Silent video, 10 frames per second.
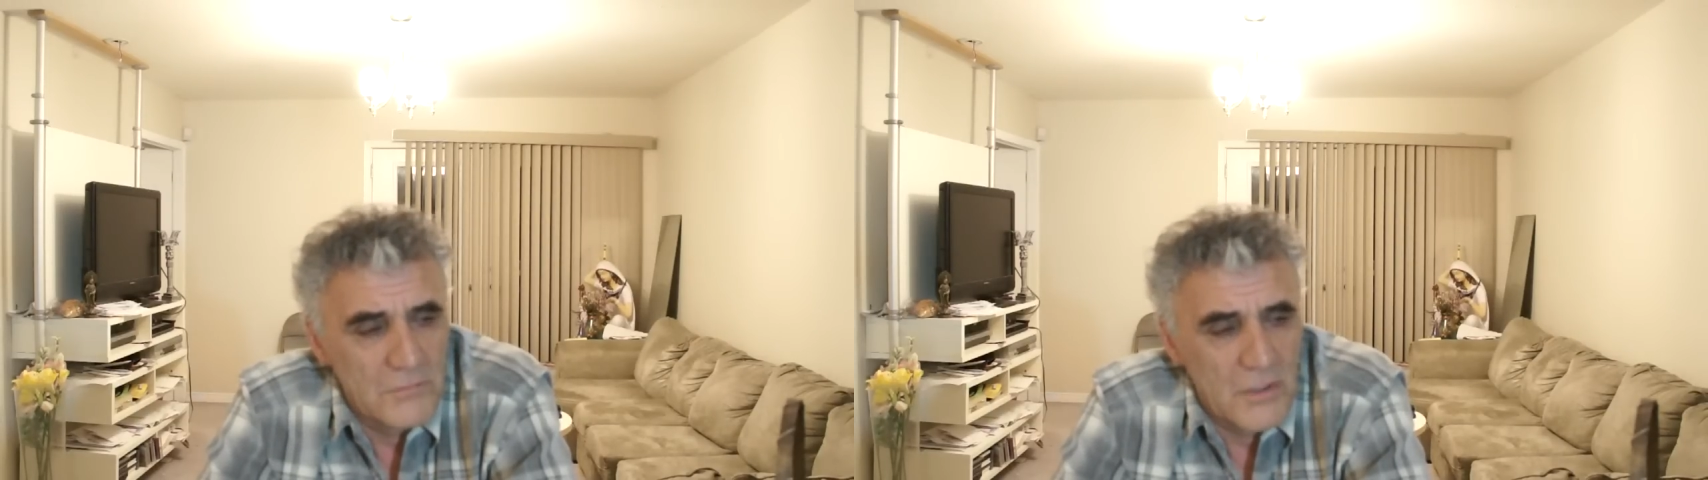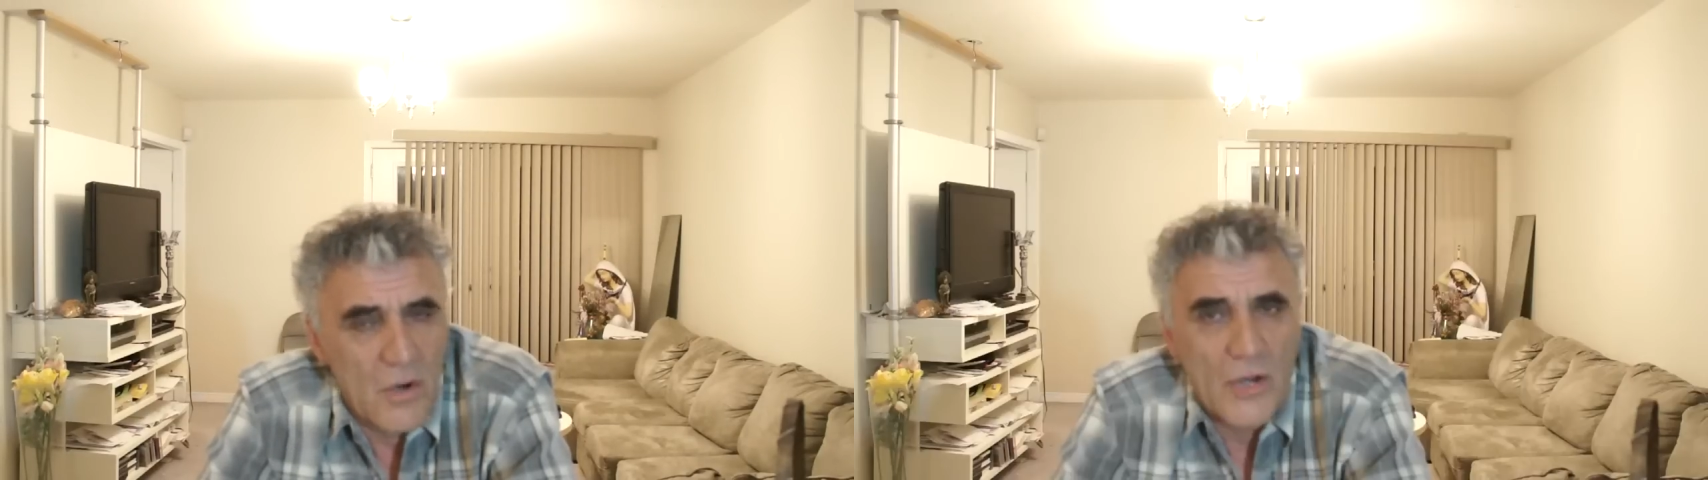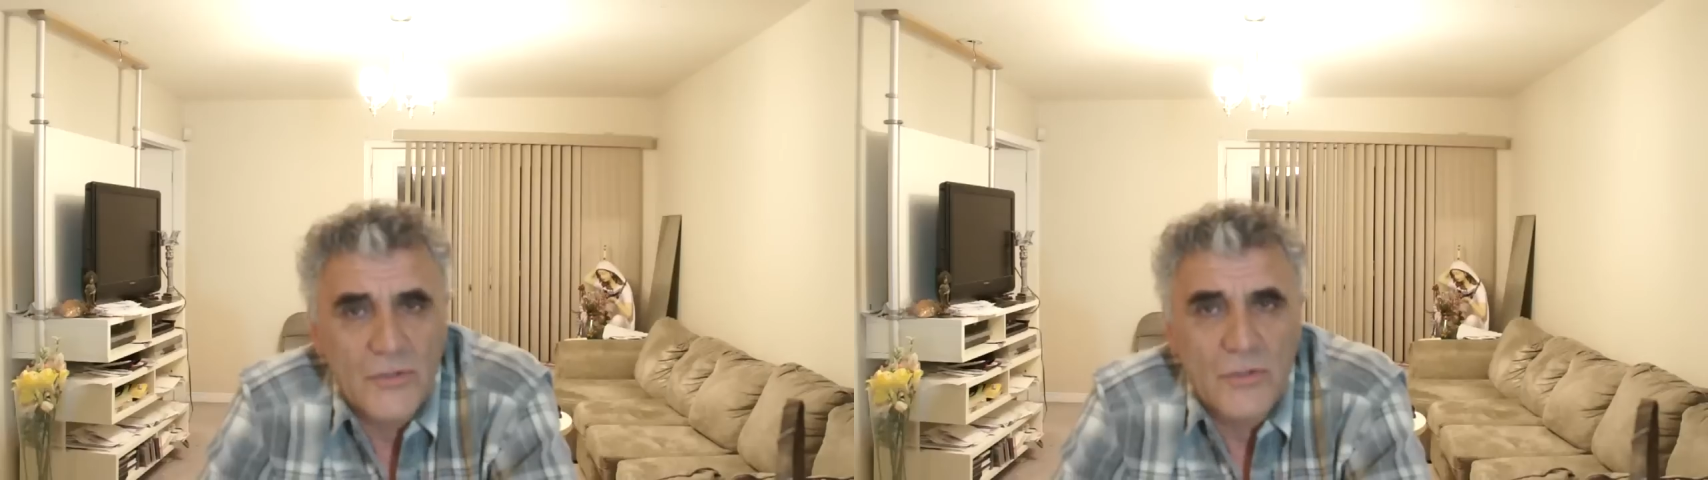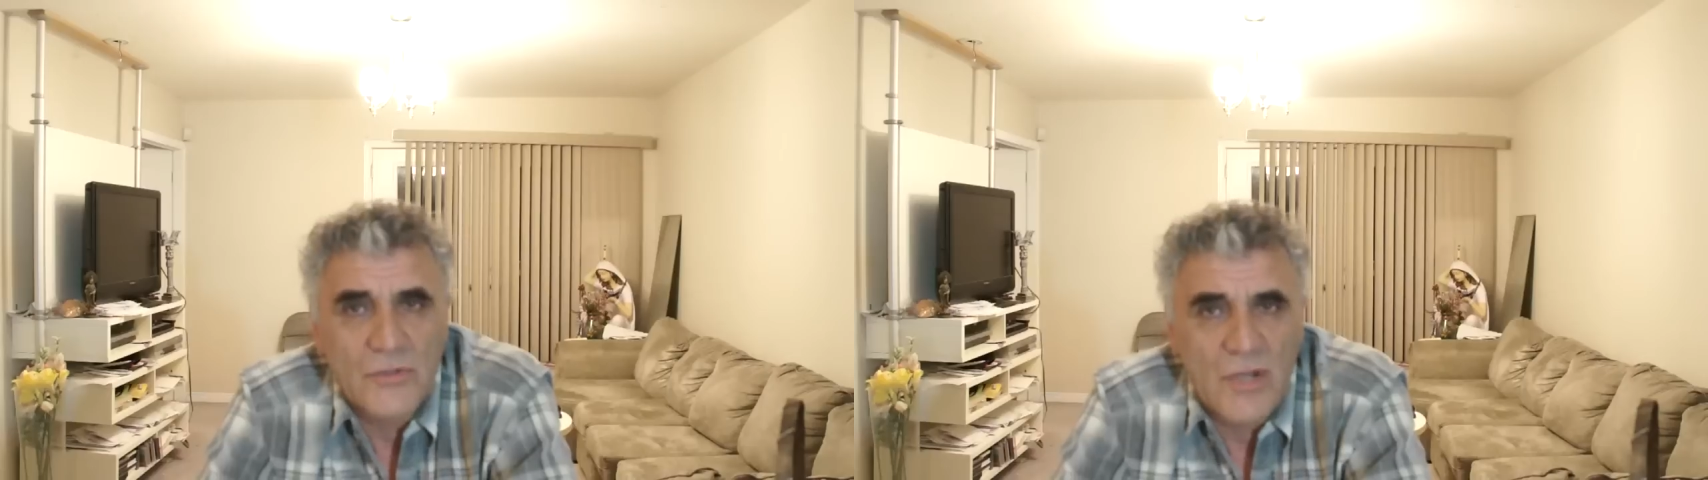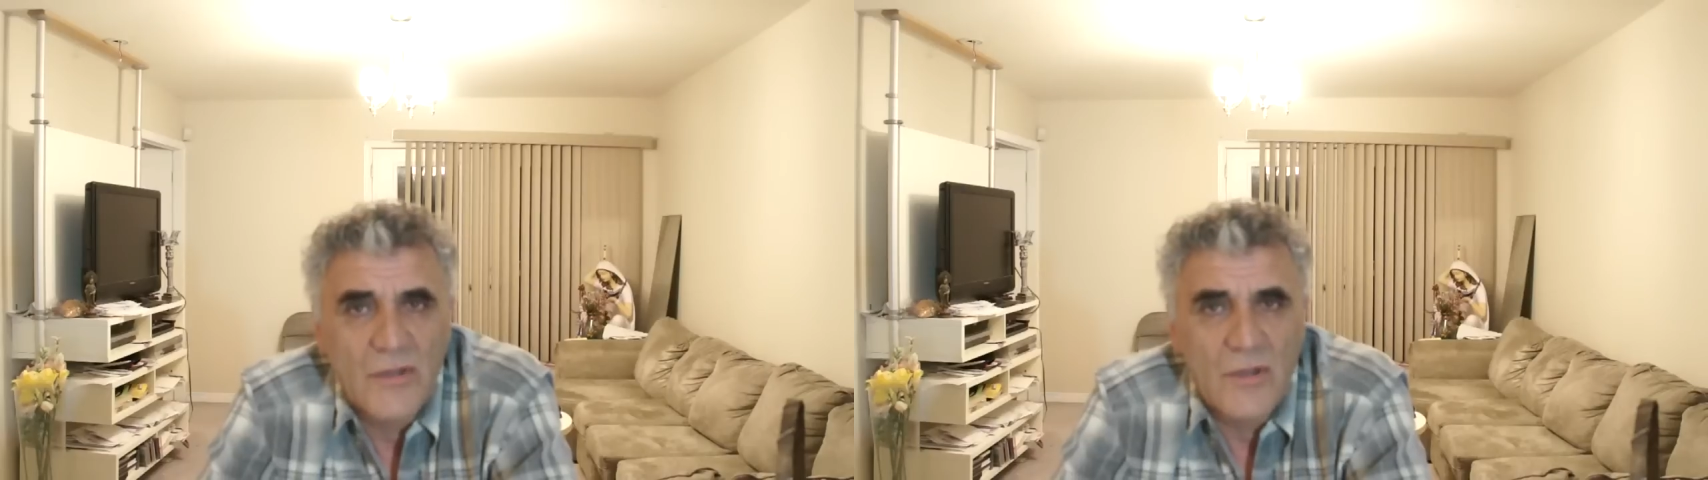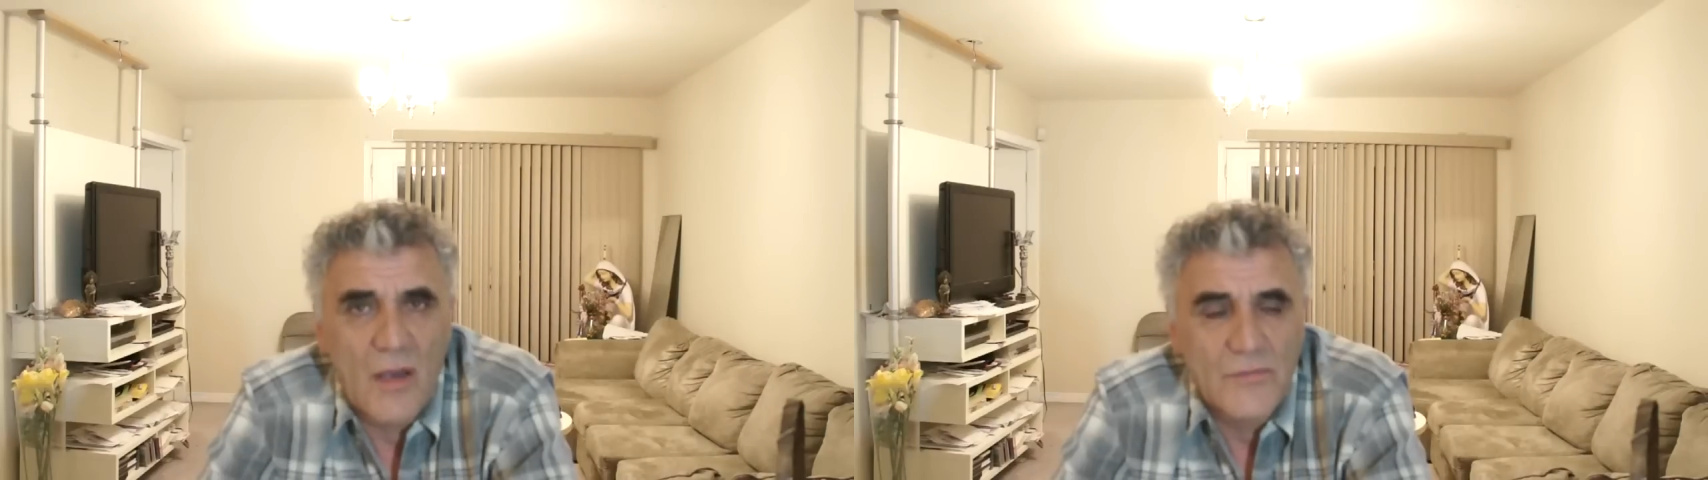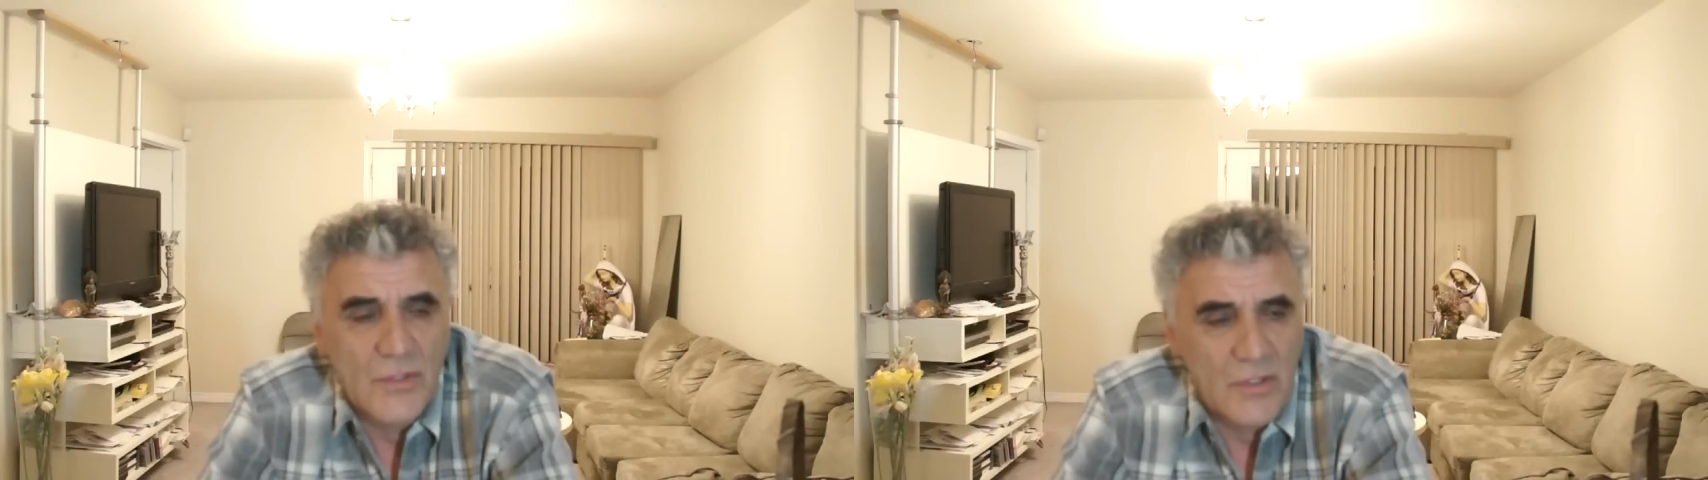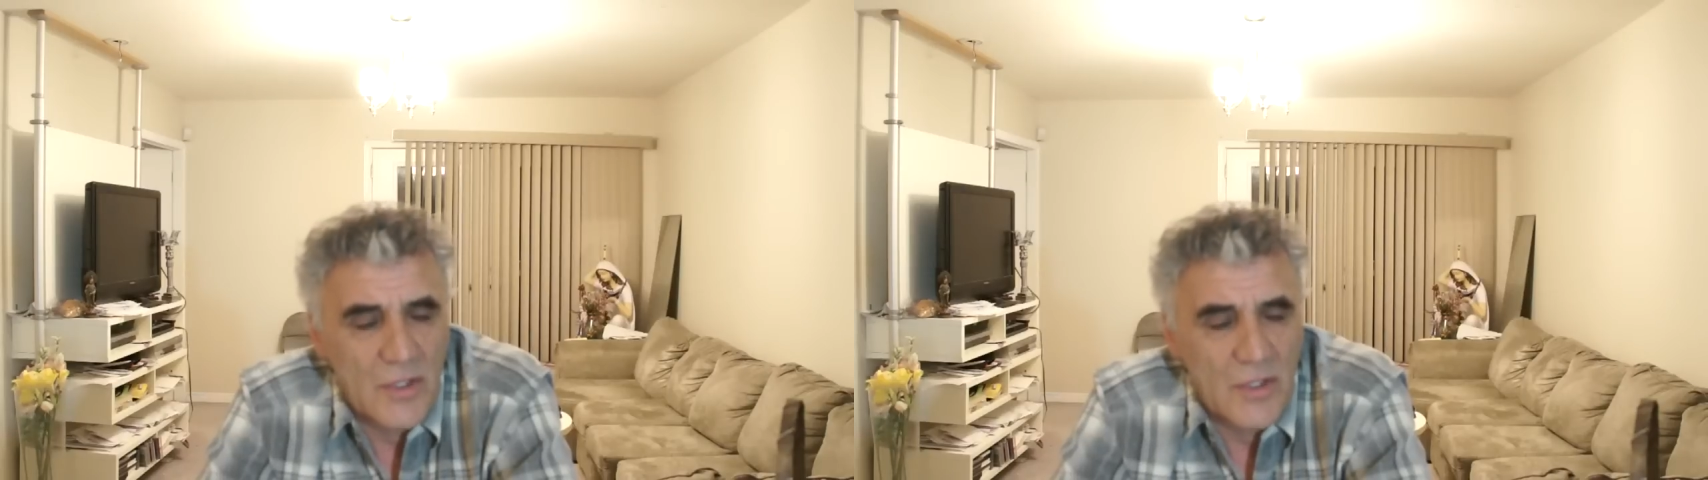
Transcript: God knows, 10 times in a